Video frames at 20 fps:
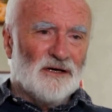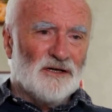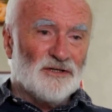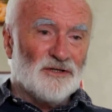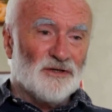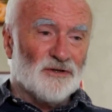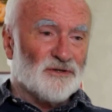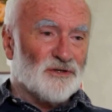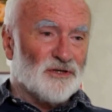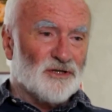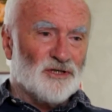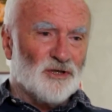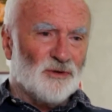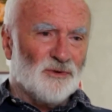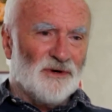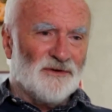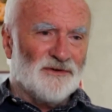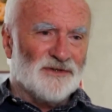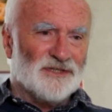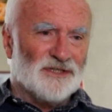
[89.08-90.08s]
It's just the
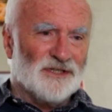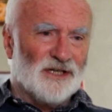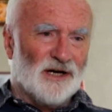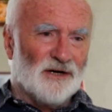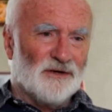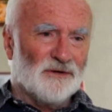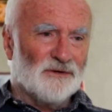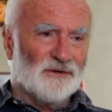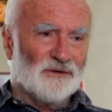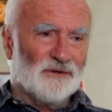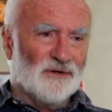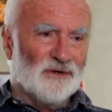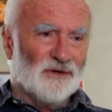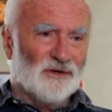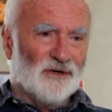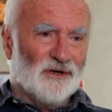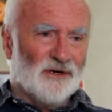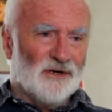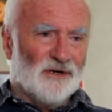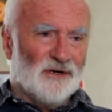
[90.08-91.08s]
two of us now.
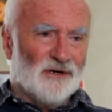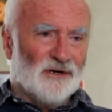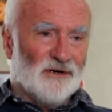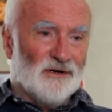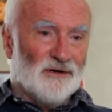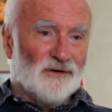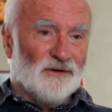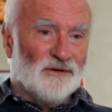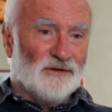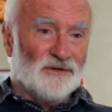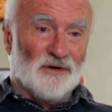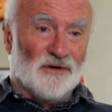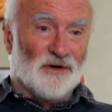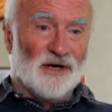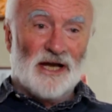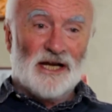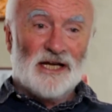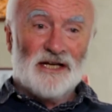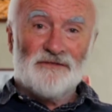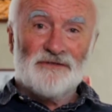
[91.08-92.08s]
Don't
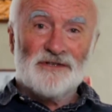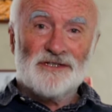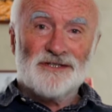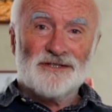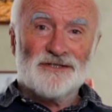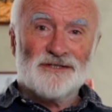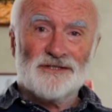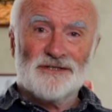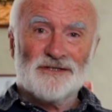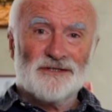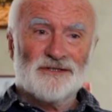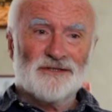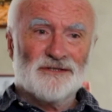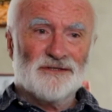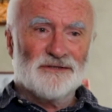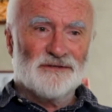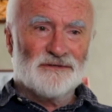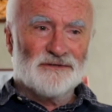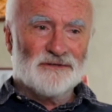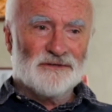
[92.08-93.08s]
get any
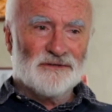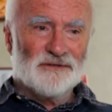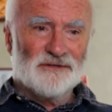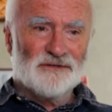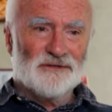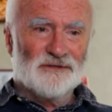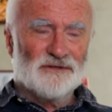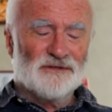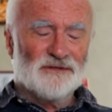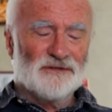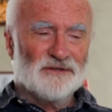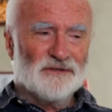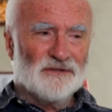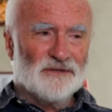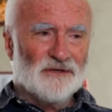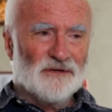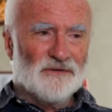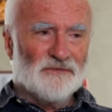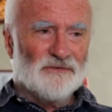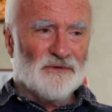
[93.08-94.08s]
visitors,
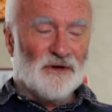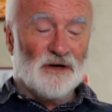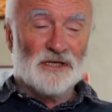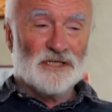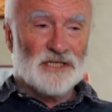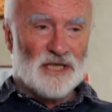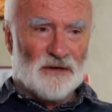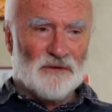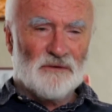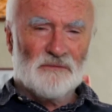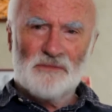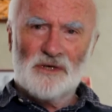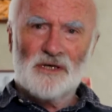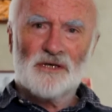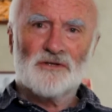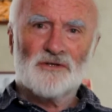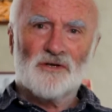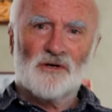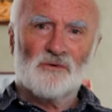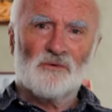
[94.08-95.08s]
except the
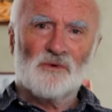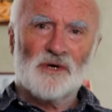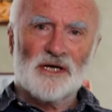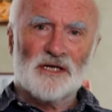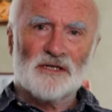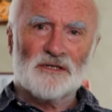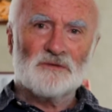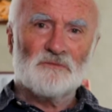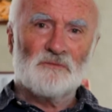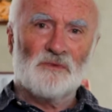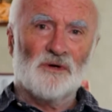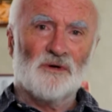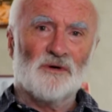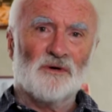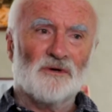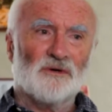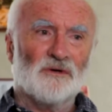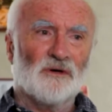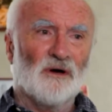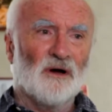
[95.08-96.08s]
Meals on Wheels
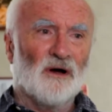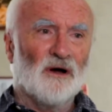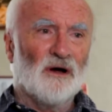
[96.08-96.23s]
bloke.